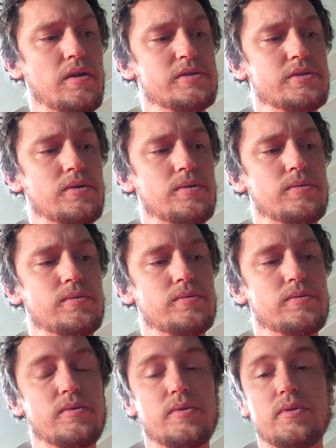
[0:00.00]
And so
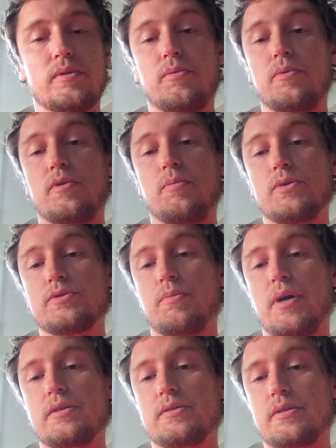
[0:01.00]
the most
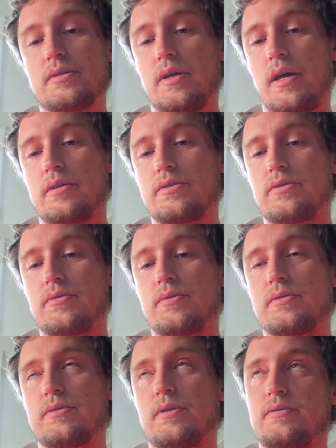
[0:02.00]
basic answer
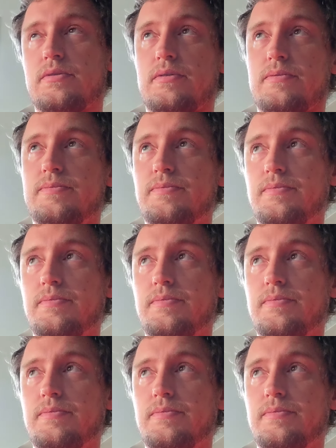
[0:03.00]
was there's a